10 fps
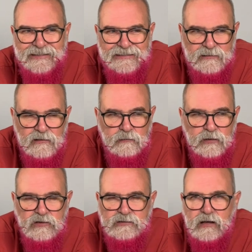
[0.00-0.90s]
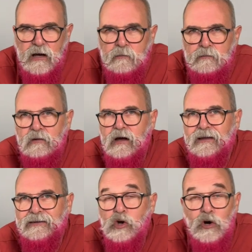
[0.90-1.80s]
Take time because
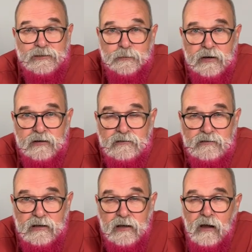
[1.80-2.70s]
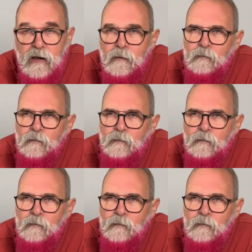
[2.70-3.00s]
I'm no experience, okay?